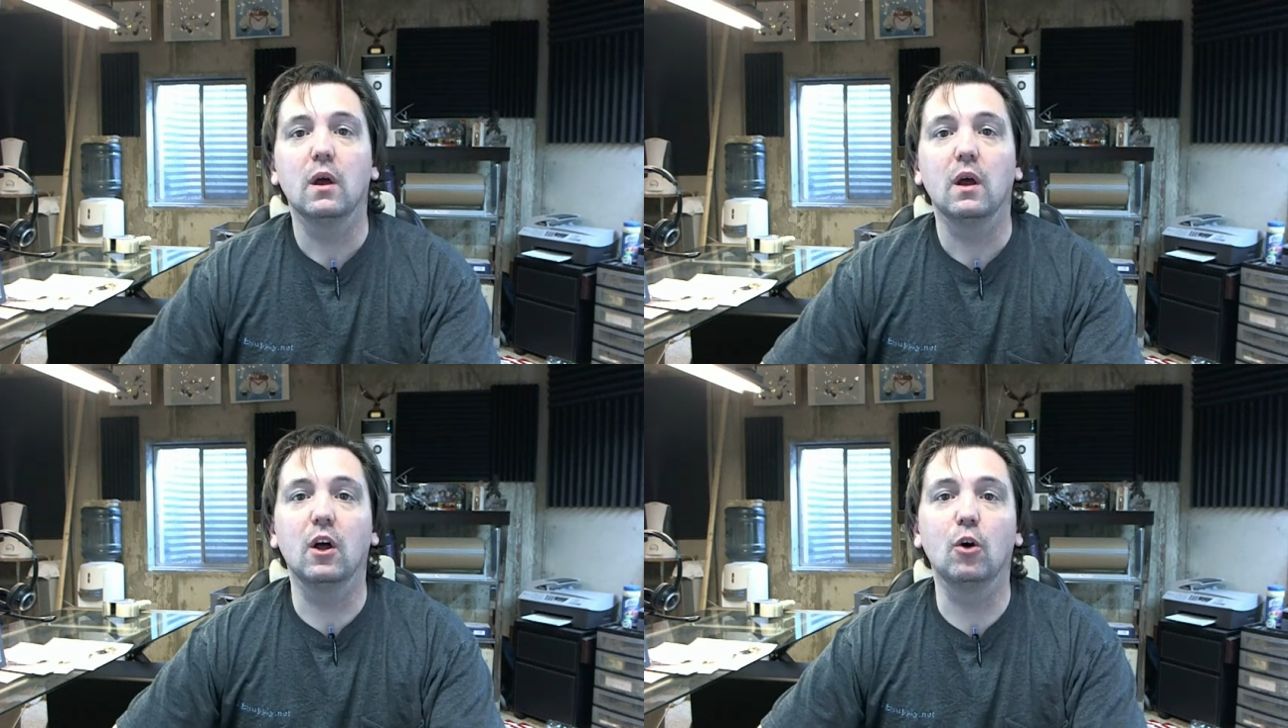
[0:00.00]

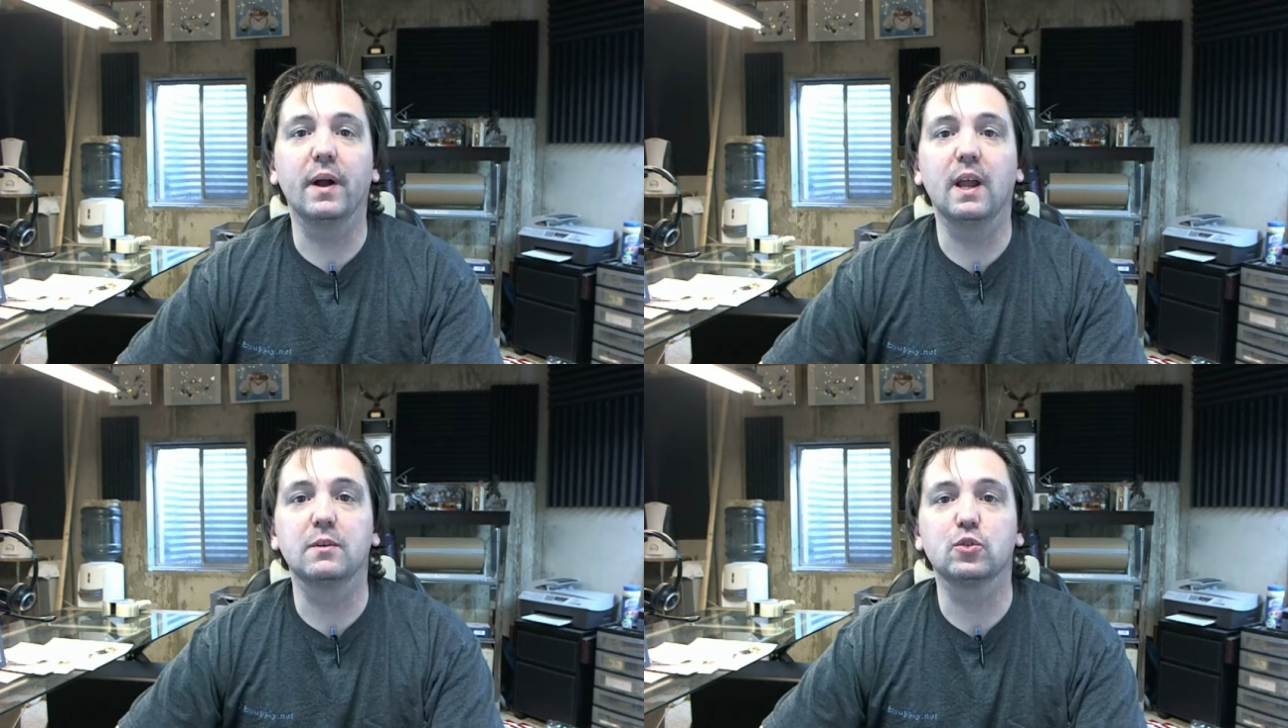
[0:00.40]
Hello,
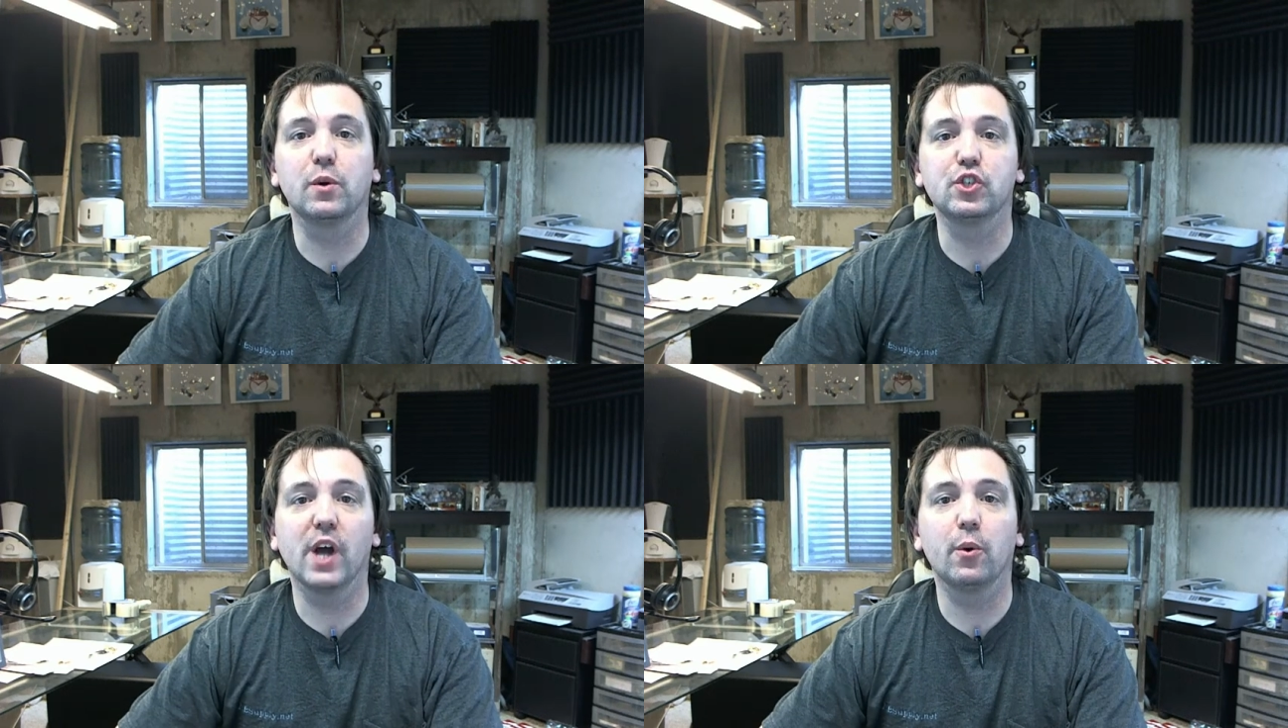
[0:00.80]
my name is
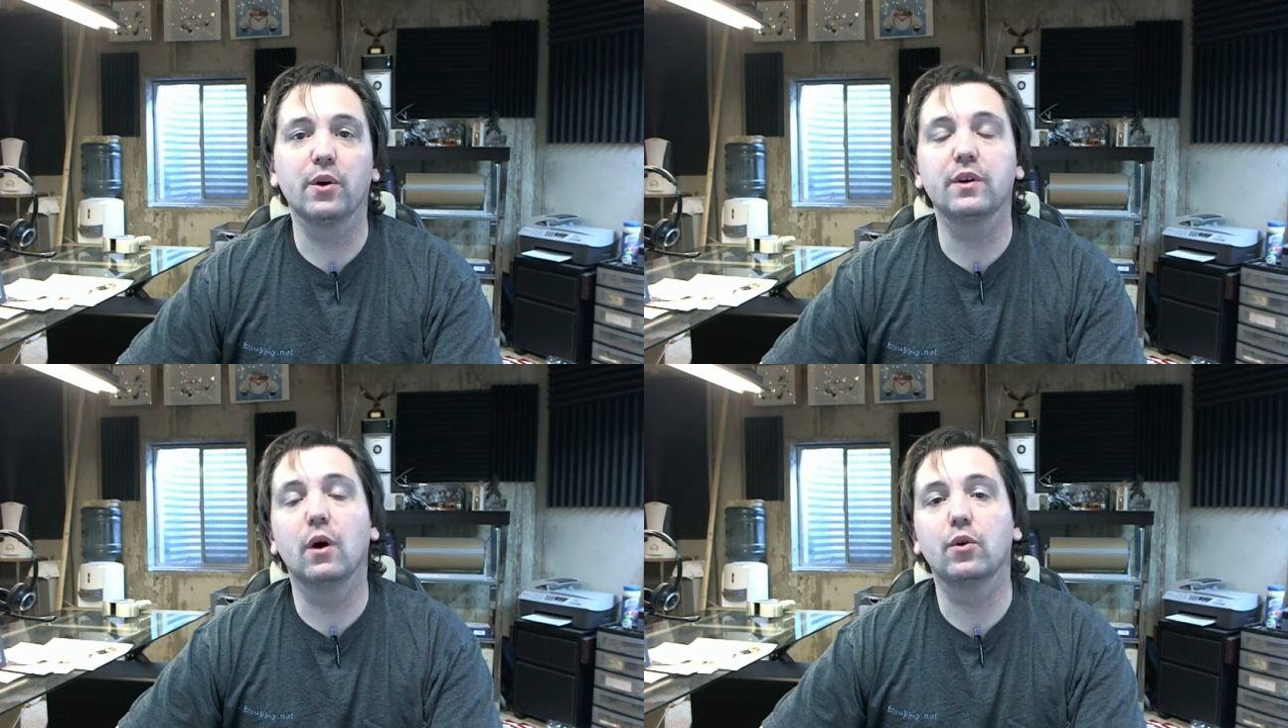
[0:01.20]
Rich
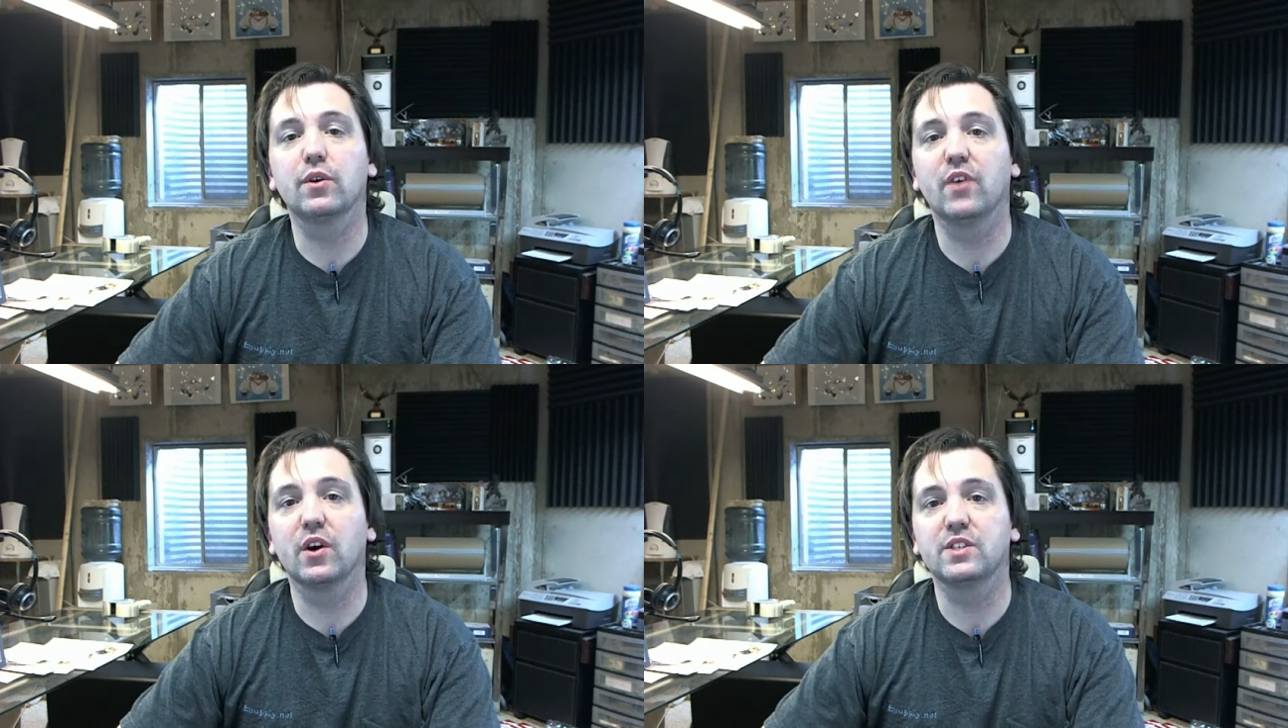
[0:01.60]
Howard,
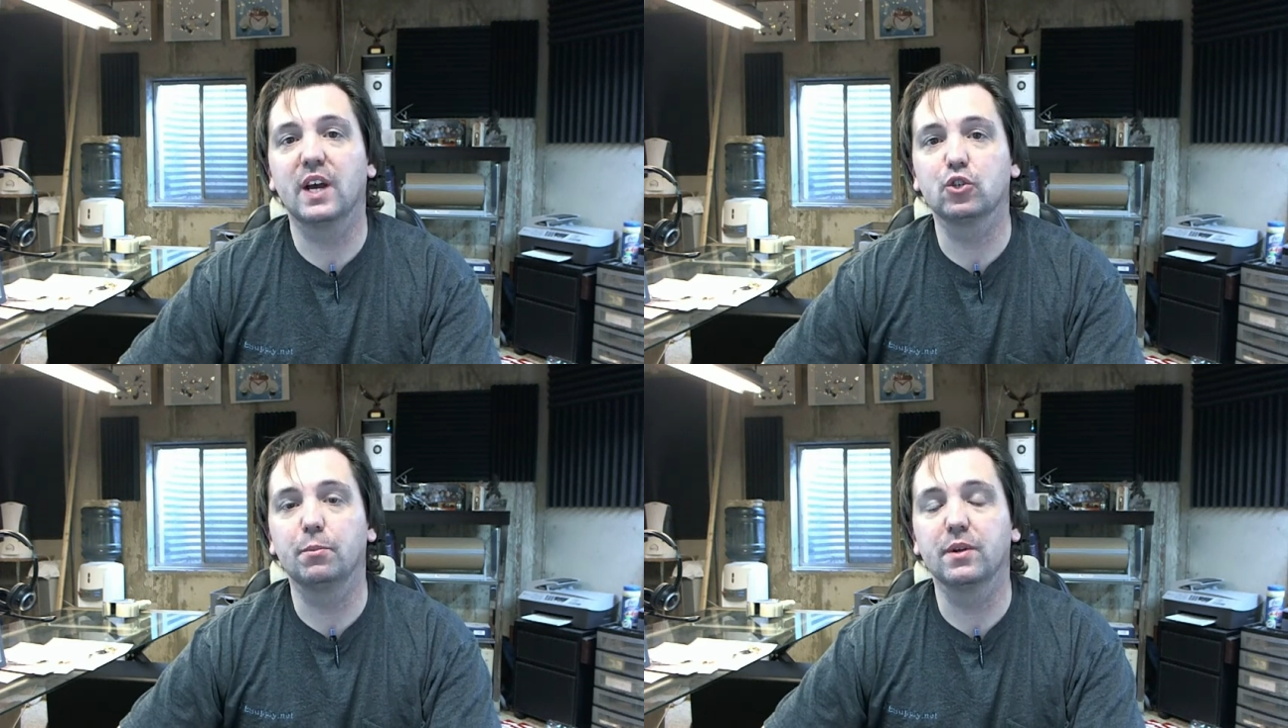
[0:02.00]
owner of
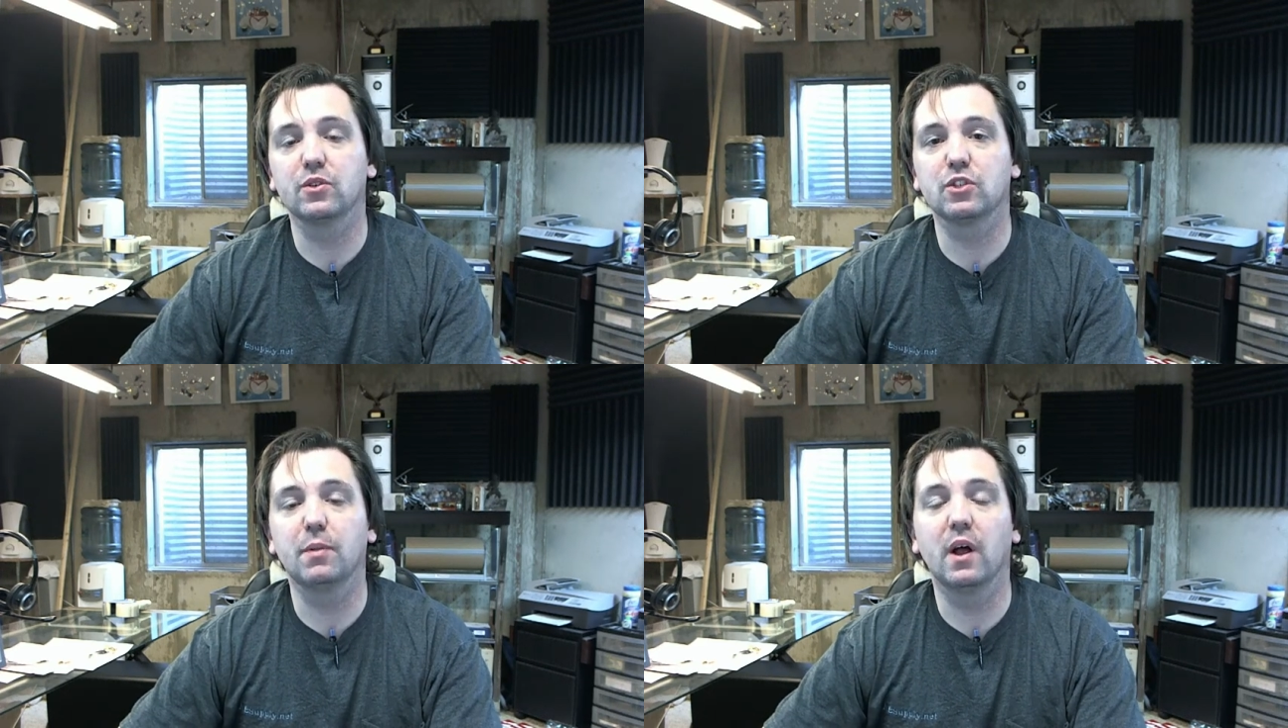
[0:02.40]
Architectural
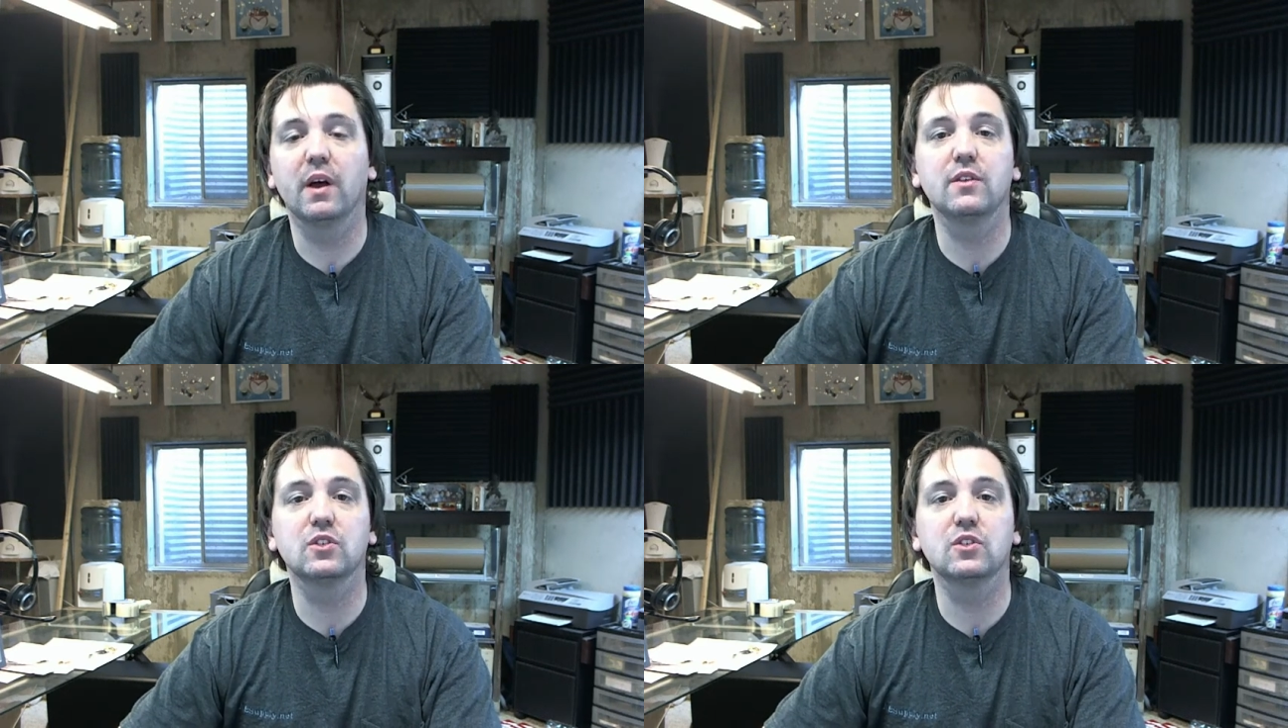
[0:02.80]
Builder Supply.